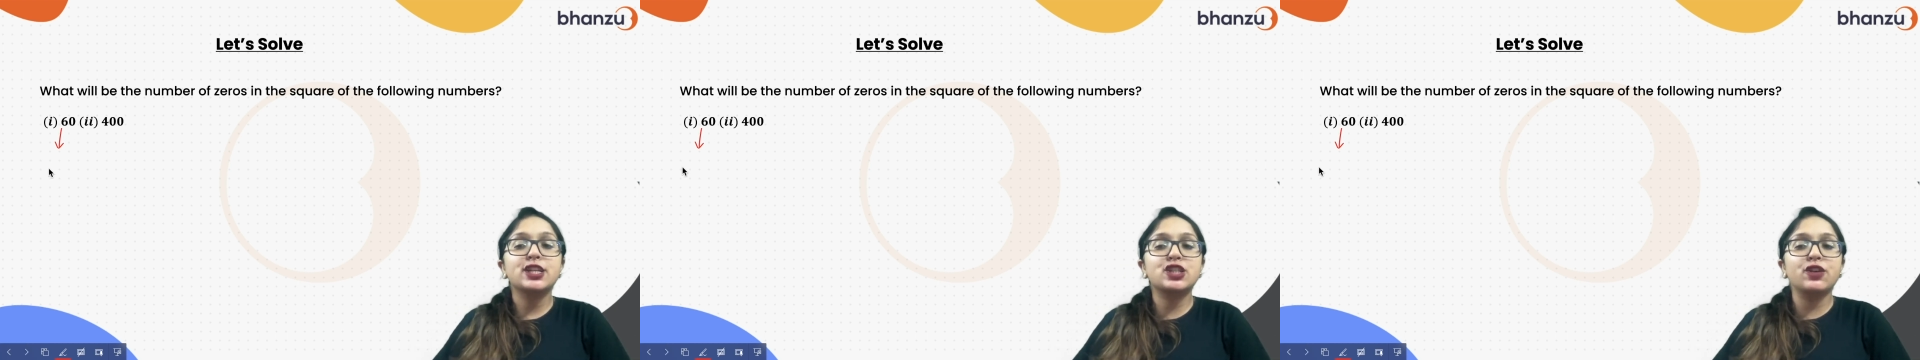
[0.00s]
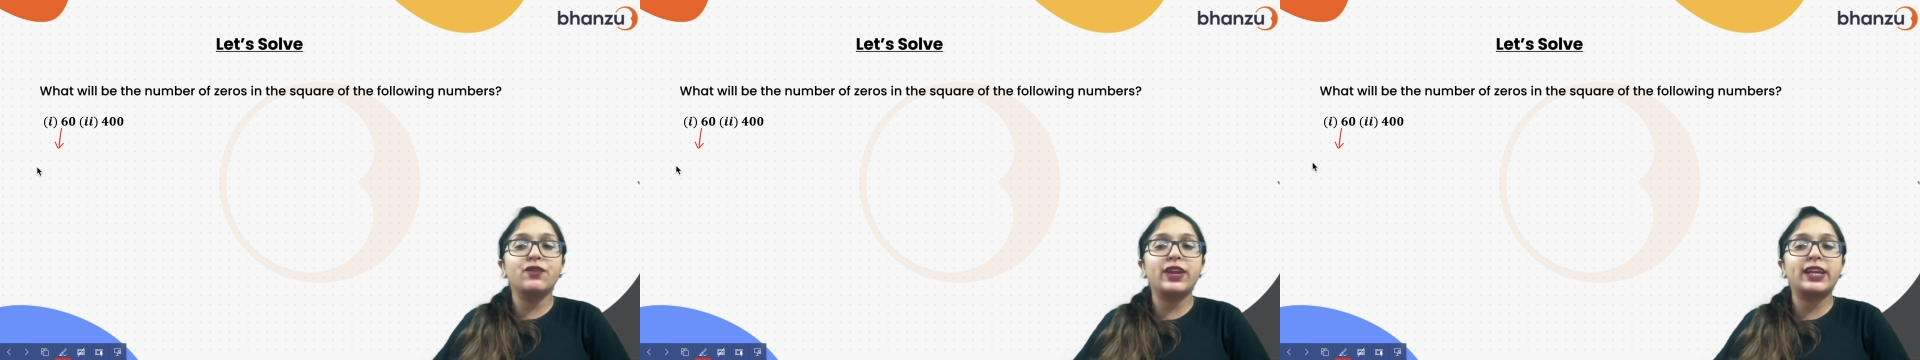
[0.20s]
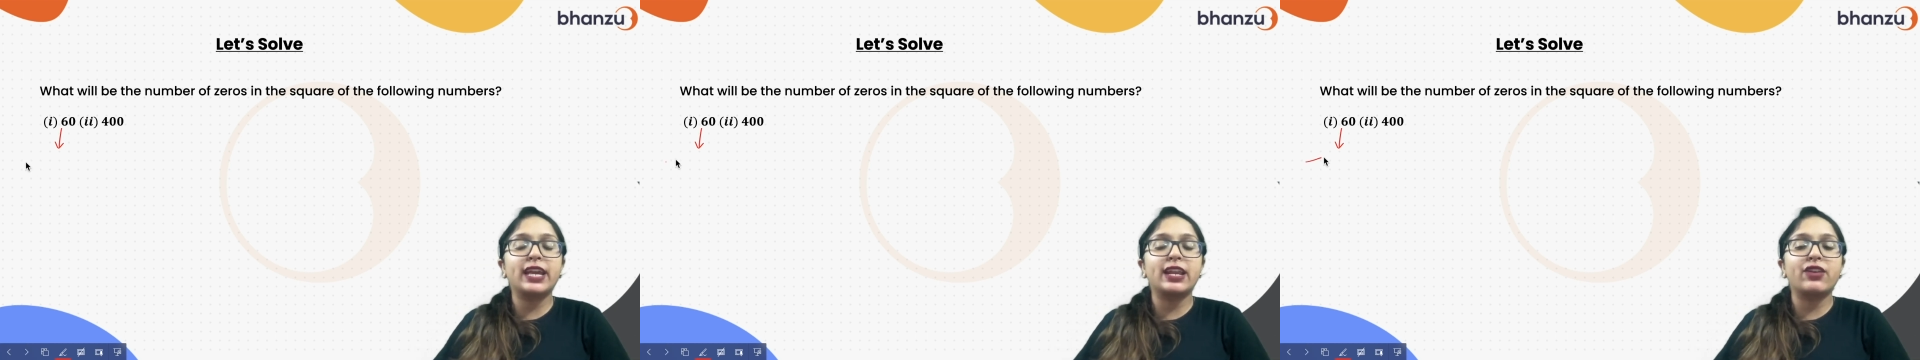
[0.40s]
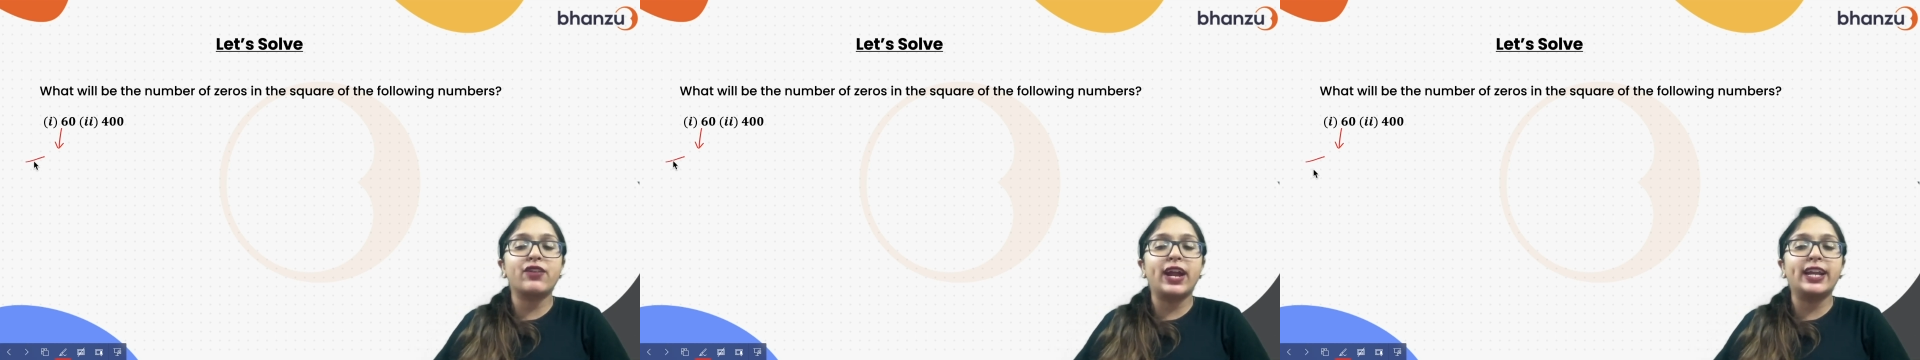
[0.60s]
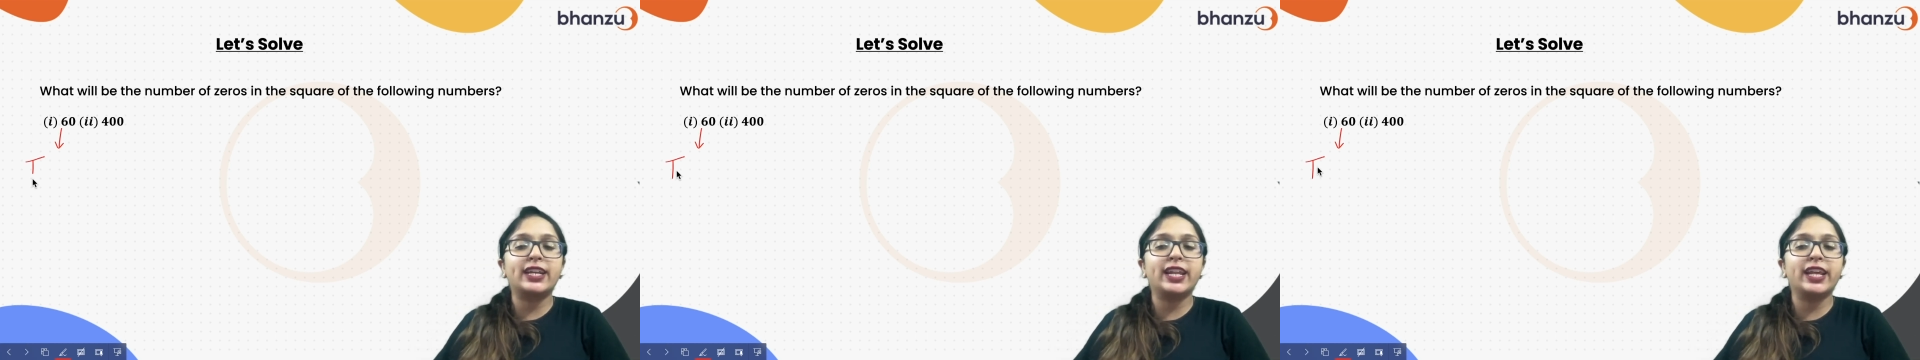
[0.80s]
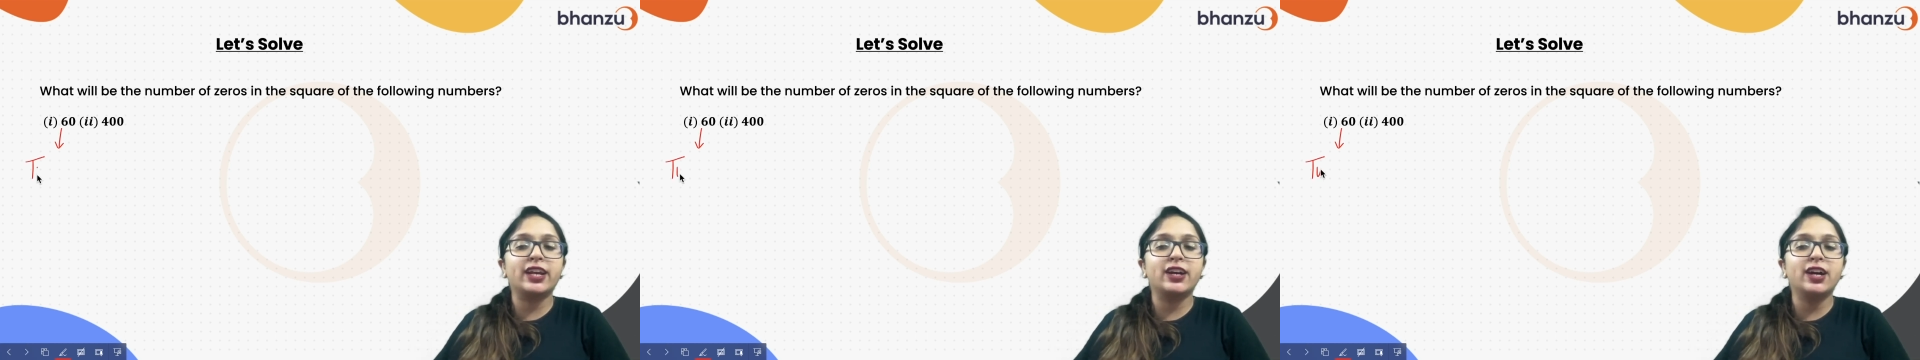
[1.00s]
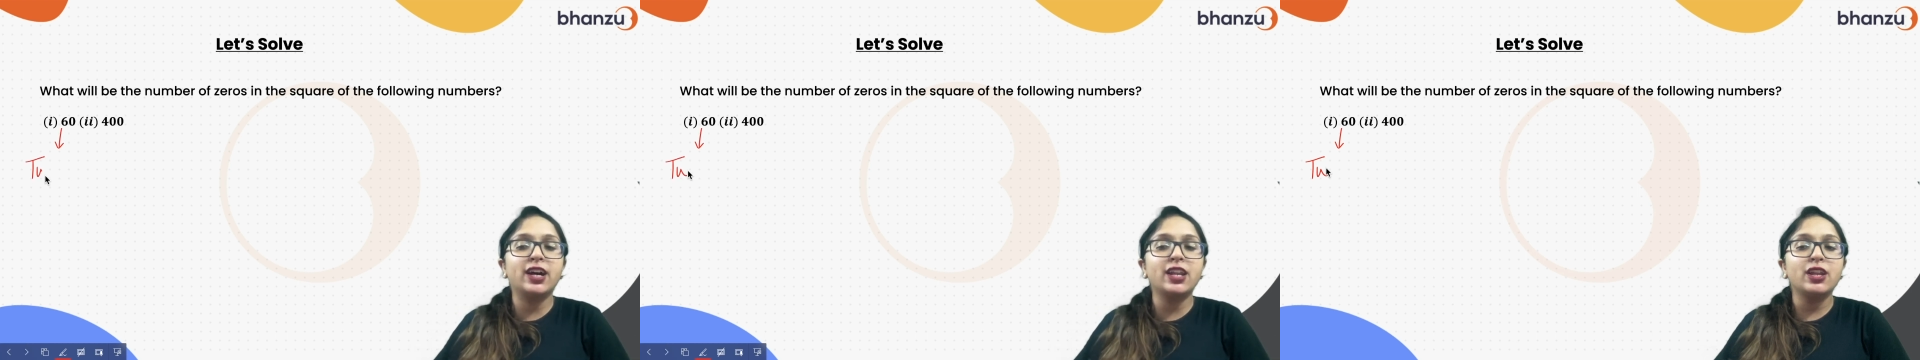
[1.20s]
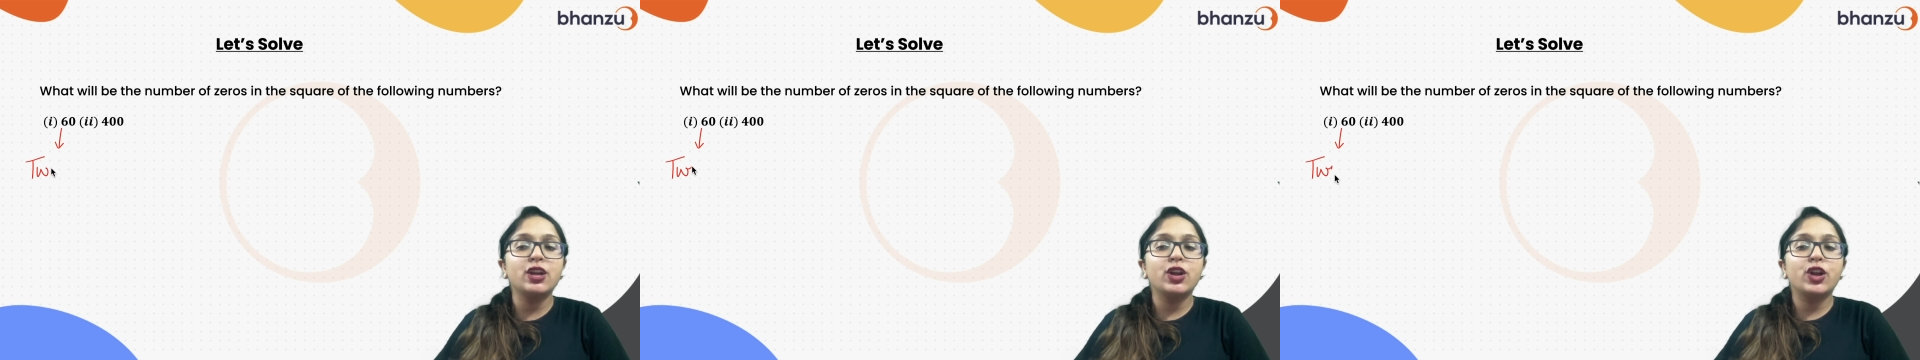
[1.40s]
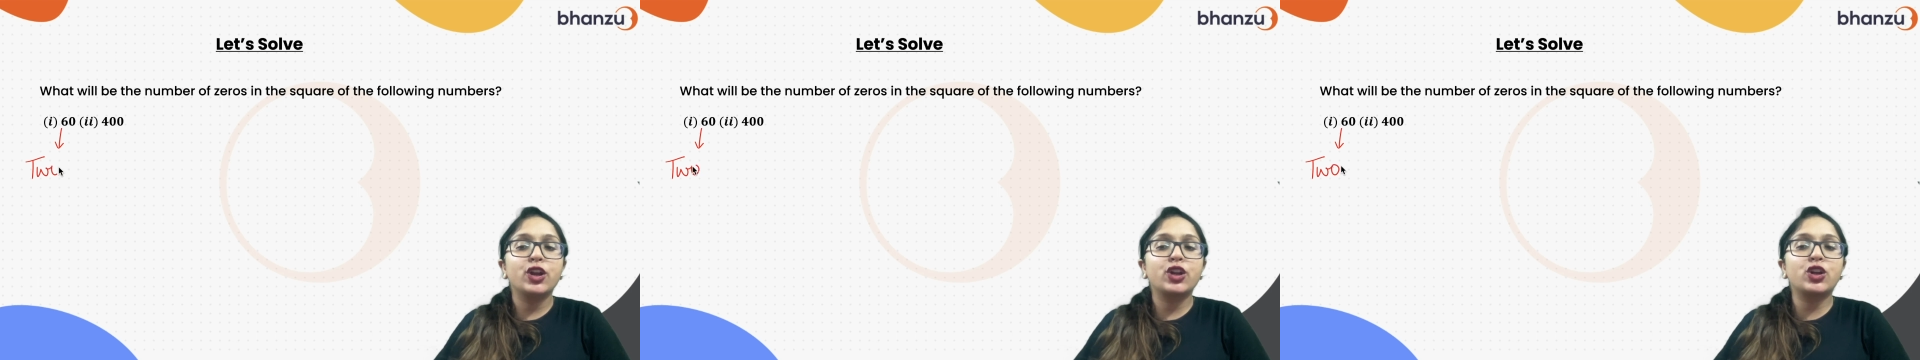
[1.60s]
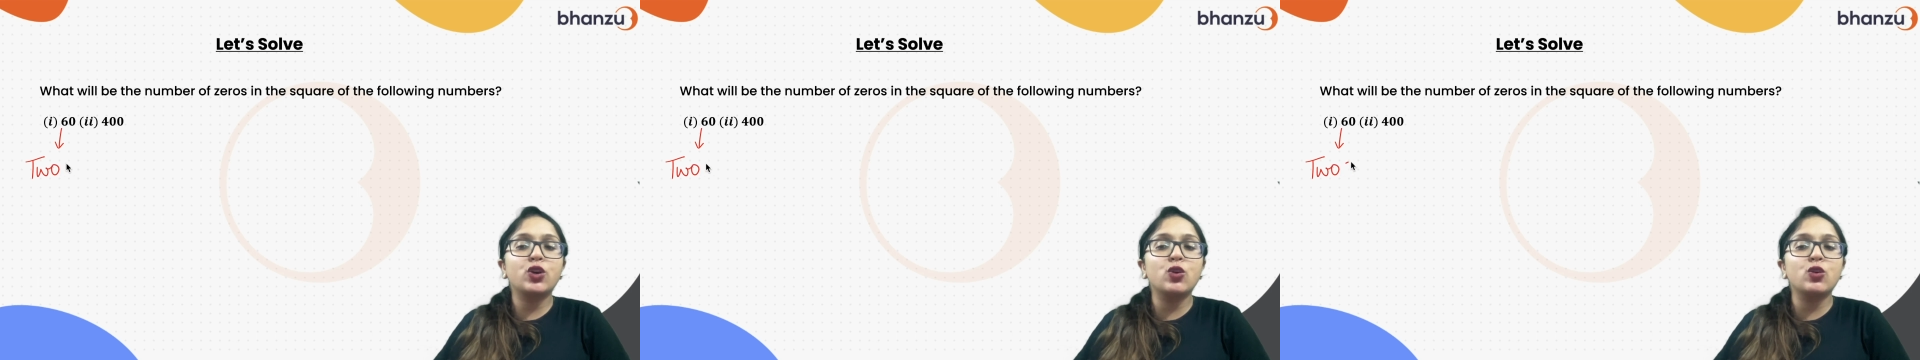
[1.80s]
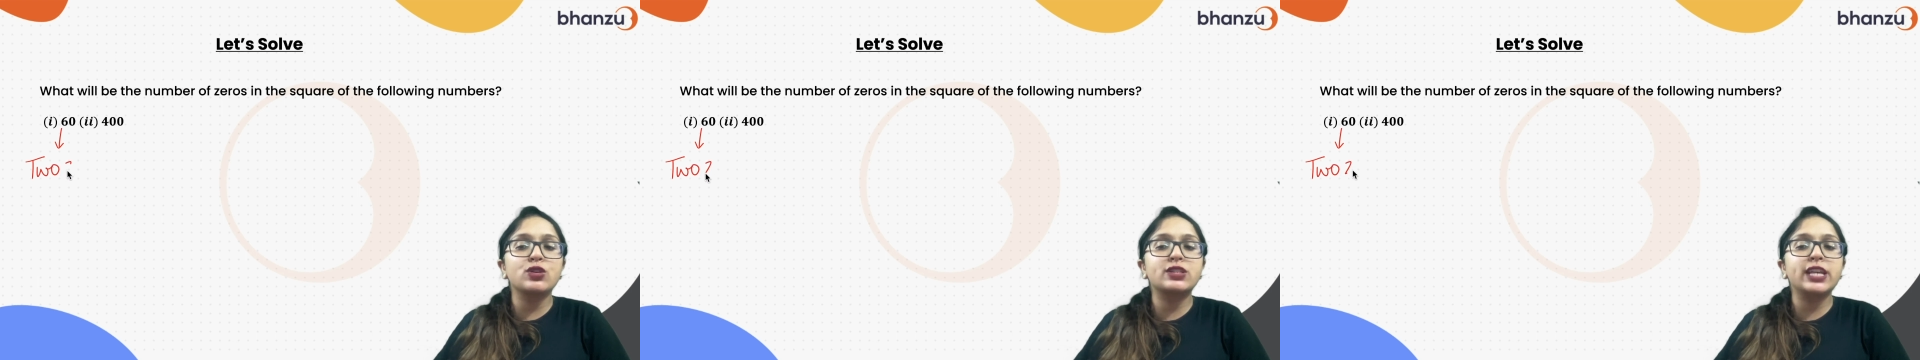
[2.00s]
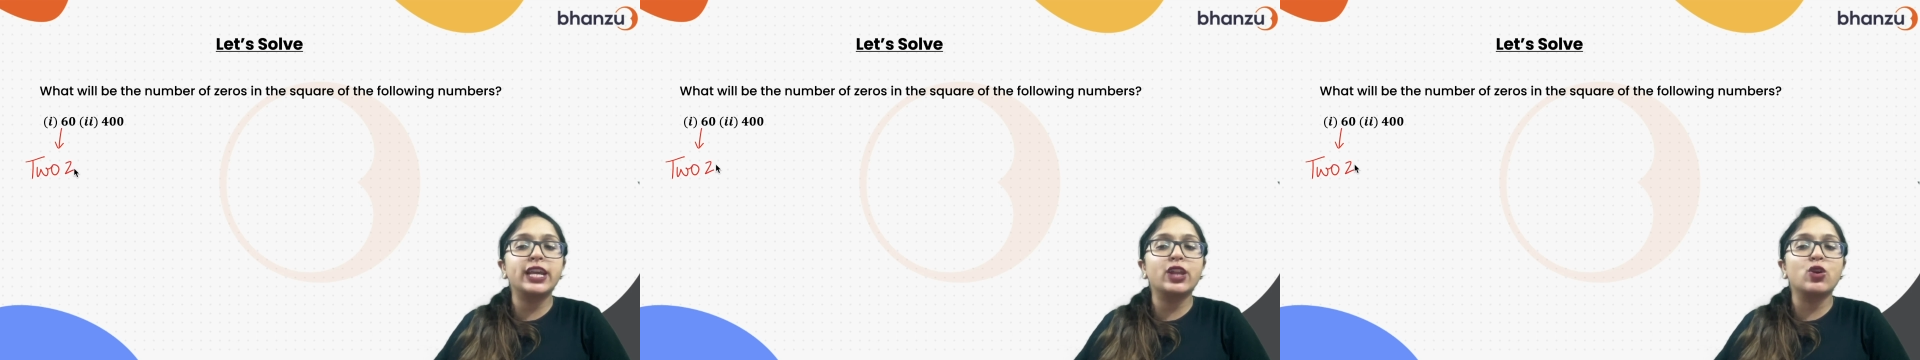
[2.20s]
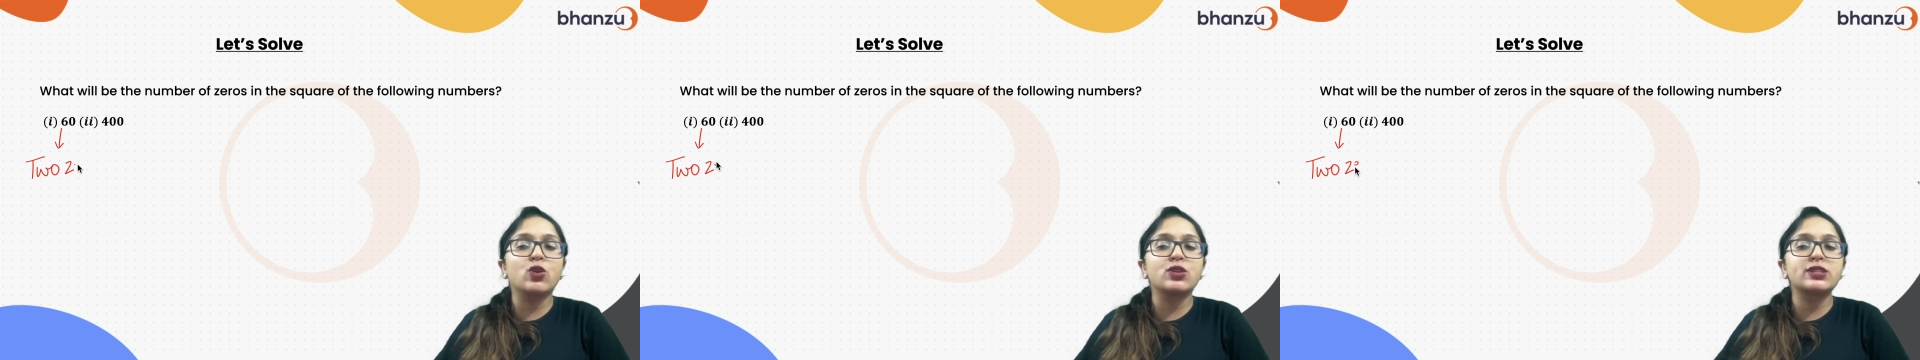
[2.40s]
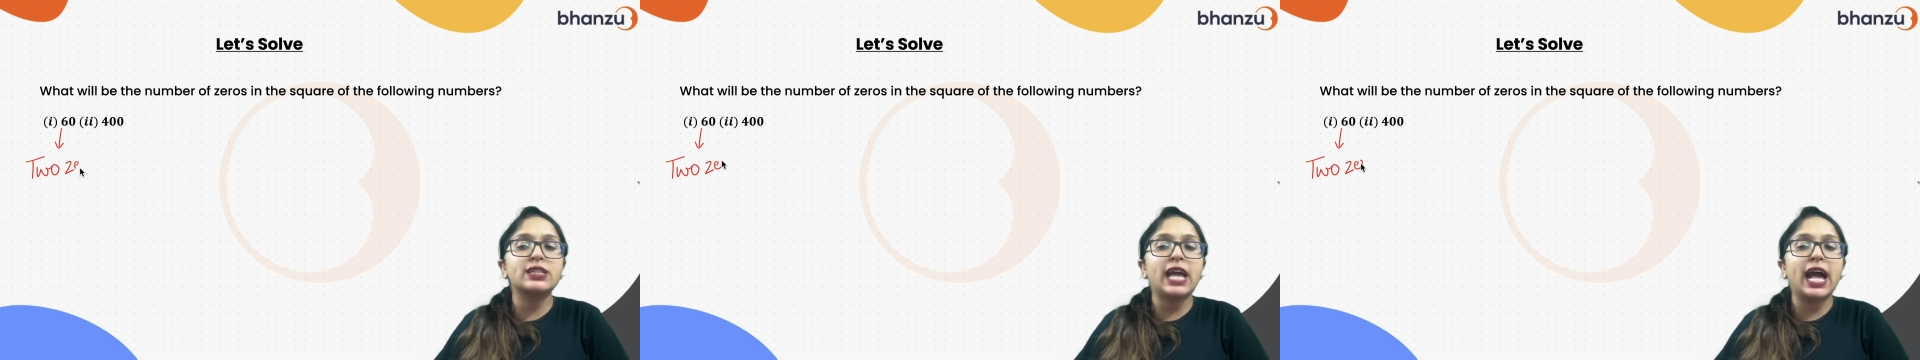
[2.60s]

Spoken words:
So we can write here 2 zeros,